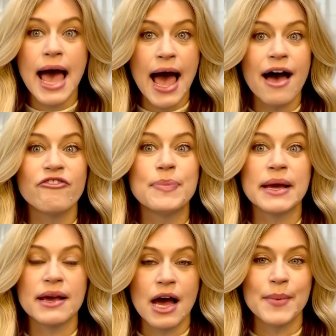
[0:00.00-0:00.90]
have been
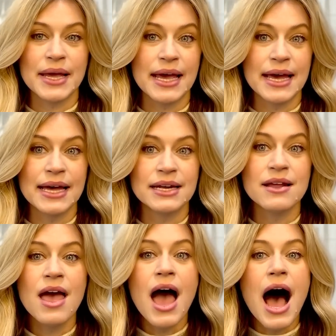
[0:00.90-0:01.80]
coming in.
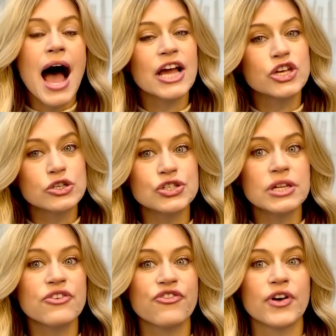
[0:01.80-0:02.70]
I
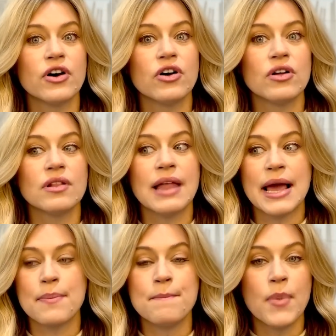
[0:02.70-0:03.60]
usually feel
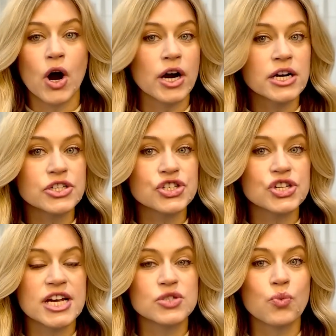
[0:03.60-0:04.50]
like March
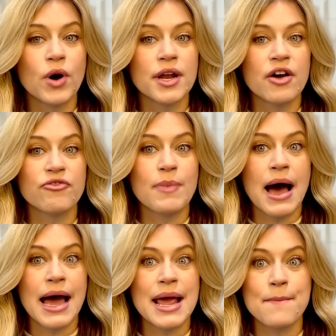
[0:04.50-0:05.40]
is one of
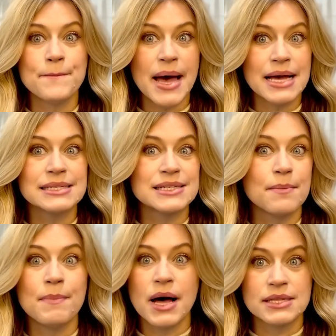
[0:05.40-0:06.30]
my best
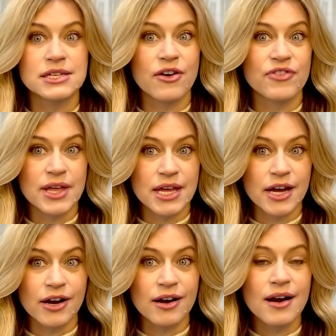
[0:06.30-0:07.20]
months of the
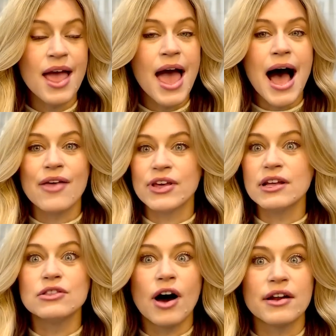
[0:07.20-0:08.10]
year. I think a
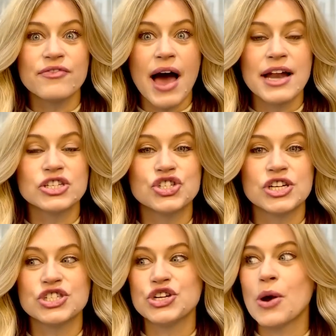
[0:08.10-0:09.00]
lot of that is
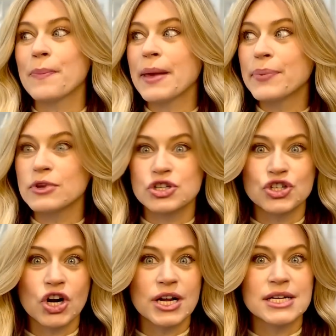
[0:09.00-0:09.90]
just, people are
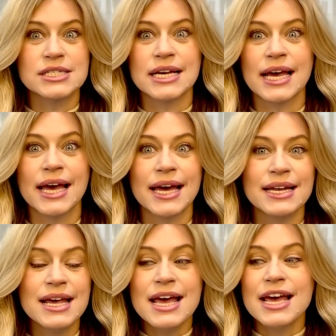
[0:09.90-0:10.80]
starting to get
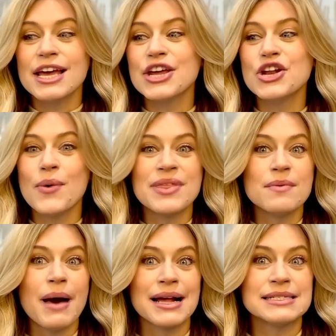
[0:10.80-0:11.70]
in the
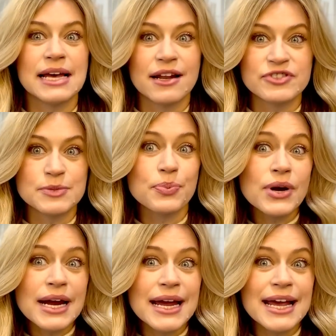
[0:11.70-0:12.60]
mindset of
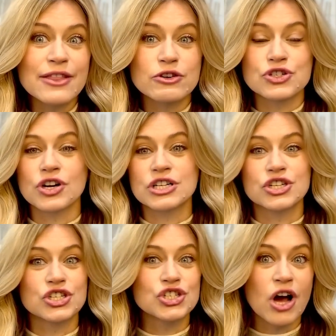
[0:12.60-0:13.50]
spring, they're starting to
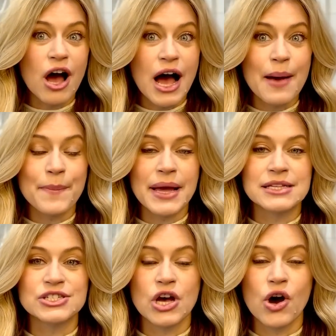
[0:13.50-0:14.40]
shop. And
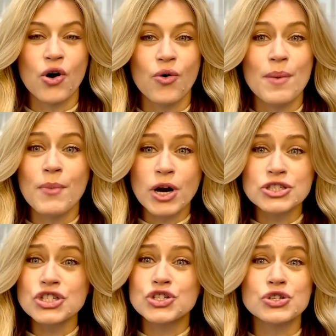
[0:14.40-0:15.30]
so March
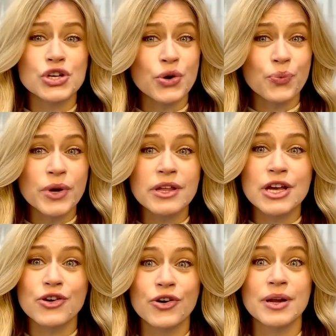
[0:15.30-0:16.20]
is usually a really
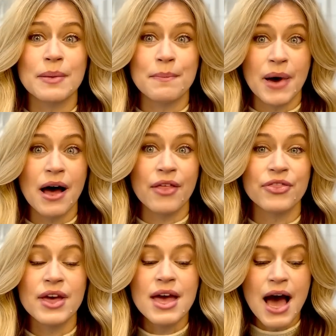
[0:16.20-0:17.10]
good month.
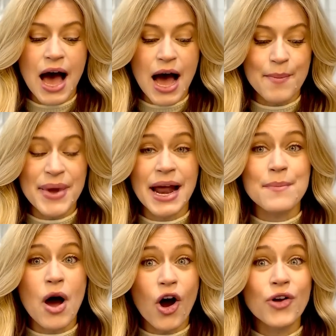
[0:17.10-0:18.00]
And I'm
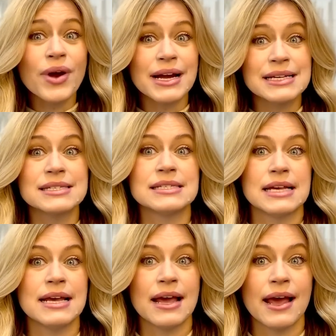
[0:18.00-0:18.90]
already
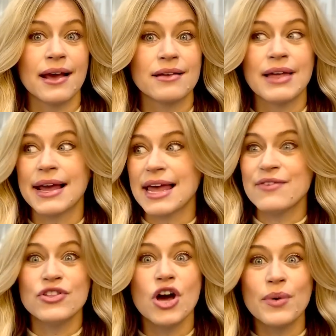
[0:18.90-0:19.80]
seeing,
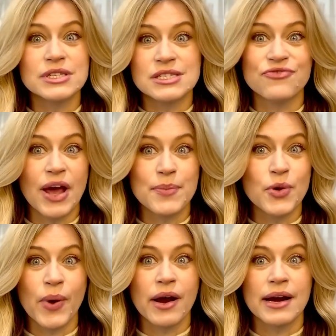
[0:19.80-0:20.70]
even though it's
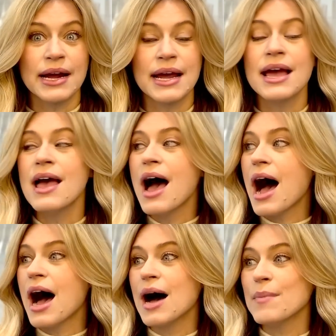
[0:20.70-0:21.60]
February,
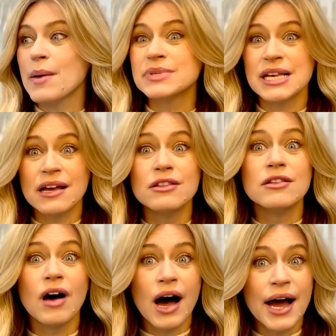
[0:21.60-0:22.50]
I'm seeing a
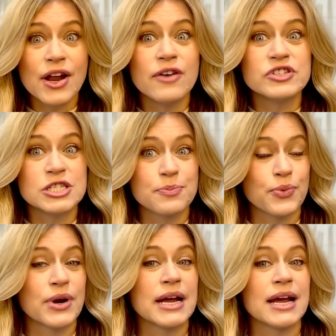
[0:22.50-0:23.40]
lot of
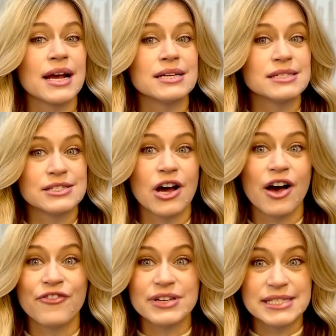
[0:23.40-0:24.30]
spring
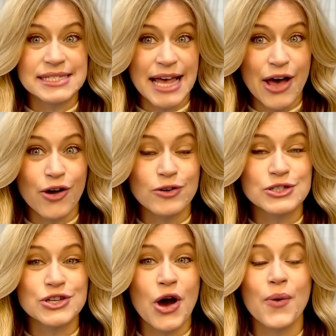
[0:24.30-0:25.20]
stuff sell.
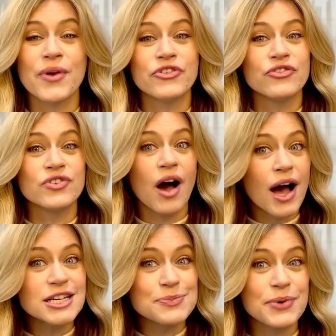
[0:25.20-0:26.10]
So if you've
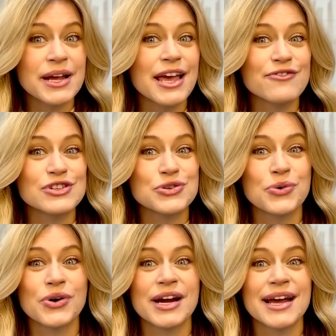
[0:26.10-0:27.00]
got spring
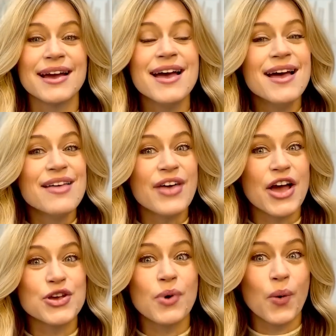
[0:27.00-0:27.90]
inventory
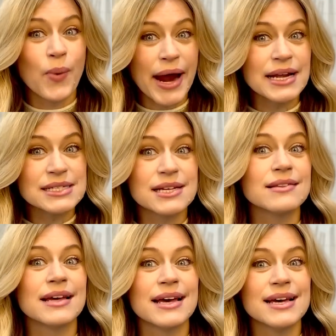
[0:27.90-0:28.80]
that you are waiting to
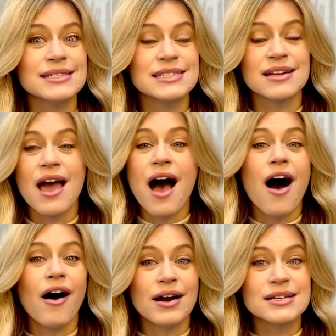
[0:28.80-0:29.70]
list,
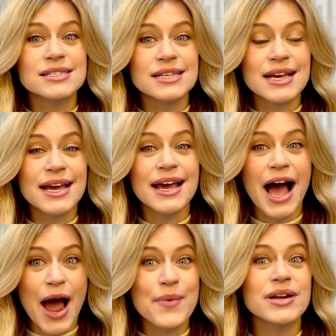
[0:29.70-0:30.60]
honestly,
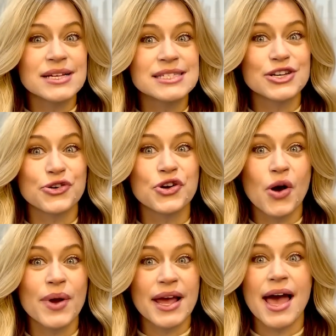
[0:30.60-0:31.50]
I would consider
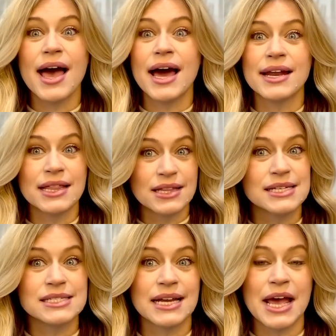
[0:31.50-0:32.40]
going ahead and
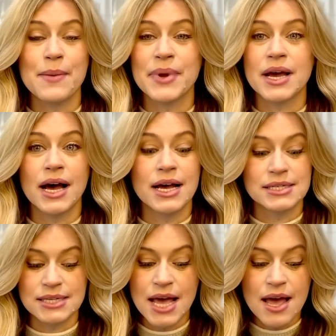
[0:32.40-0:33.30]
listing it, because